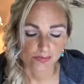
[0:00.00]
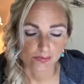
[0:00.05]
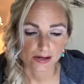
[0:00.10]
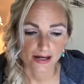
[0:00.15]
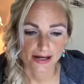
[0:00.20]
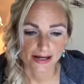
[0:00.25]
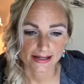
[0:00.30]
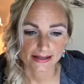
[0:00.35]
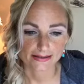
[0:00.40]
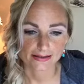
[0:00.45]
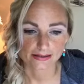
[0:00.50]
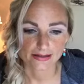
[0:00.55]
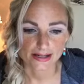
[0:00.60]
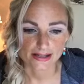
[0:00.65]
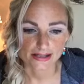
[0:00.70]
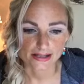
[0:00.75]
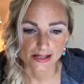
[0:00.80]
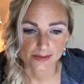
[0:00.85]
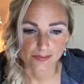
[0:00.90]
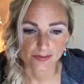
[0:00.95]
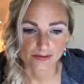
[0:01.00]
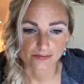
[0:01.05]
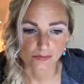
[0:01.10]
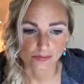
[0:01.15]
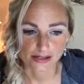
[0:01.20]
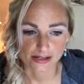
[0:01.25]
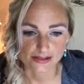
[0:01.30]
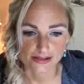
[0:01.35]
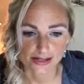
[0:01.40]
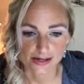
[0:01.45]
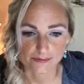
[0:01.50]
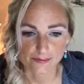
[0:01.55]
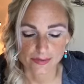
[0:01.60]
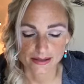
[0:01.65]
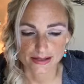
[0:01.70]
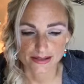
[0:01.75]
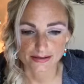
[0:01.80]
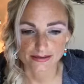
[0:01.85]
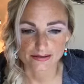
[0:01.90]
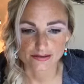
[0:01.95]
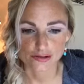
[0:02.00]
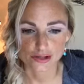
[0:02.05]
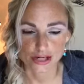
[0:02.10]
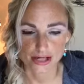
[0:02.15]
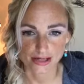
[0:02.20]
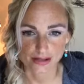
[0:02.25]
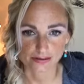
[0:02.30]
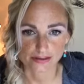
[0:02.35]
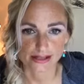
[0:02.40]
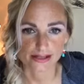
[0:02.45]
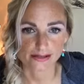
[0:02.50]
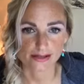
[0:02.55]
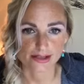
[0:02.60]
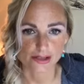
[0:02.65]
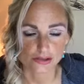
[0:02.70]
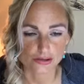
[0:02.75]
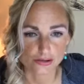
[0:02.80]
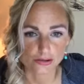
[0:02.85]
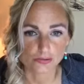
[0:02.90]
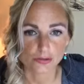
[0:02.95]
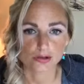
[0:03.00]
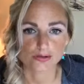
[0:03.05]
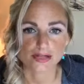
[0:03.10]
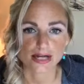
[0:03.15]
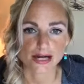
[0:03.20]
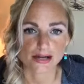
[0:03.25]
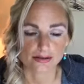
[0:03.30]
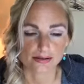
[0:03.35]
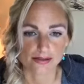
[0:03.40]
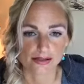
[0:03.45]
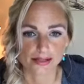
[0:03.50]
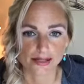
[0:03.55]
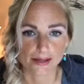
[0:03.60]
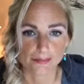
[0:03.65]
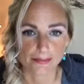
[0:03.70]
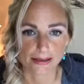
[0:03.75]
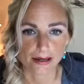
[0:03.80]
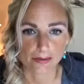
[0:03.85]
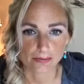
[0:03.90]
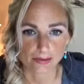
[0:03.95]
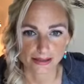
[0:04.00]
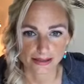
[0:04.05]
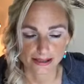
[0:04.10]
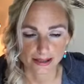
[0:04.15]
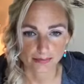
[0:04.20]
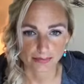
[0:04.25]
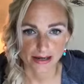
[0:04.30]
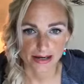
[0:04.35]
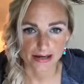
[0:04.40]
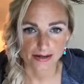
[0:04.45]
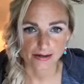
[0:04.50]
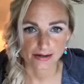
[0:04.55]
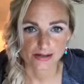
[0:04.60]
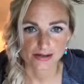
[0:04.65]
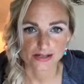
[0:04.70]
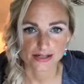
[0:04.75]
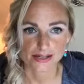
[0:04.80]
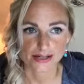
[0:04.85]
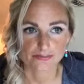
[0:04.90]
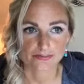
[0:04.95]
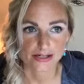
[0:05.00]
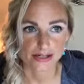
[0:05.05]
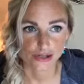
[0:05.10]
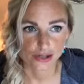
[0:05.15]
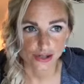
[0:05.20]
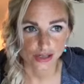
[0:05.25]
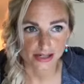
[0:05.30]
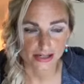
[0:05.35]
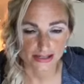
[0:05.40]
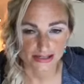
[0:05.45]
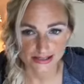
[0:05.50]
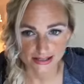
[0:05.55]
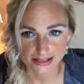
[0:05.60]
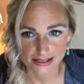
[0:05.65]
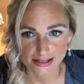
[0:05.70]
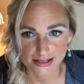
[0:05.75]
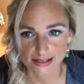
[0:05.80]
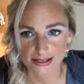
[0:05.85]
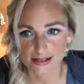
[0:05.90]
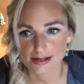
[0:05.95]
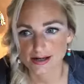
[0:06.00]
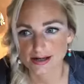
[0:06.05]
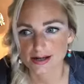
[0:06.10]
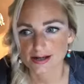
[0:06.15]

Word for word: why the last couple of weeks I've been channeling this new modality about breaking patterns and I'm teaching it in TICA